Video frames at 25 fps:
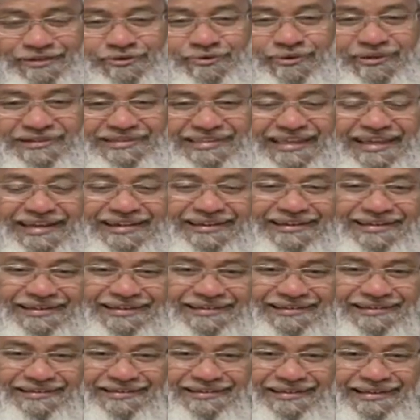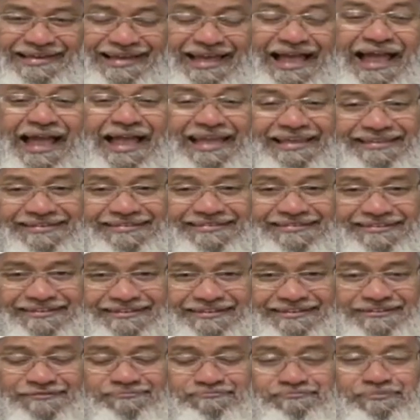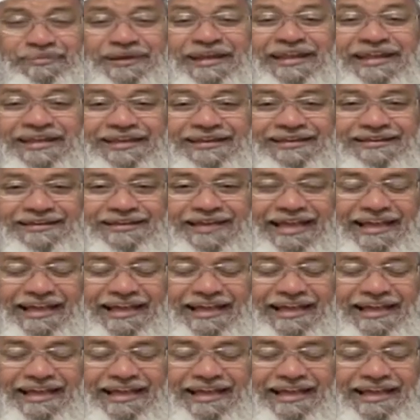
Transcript: to it that I pray,